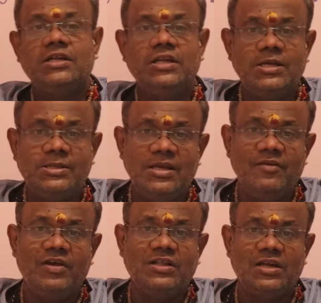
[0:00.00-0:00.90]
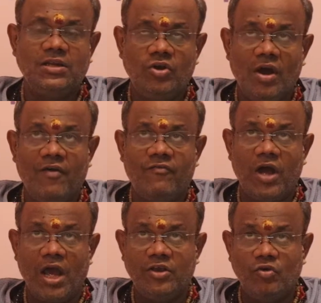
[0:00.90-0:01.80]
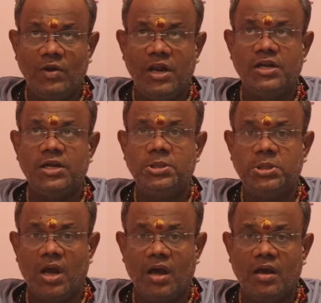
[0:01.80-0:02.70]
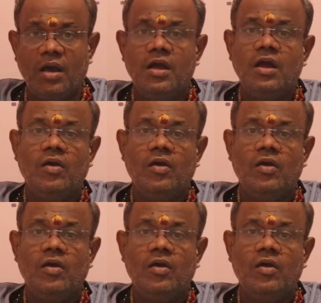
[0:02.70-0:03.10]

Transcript: They see whether you have accumulated junk,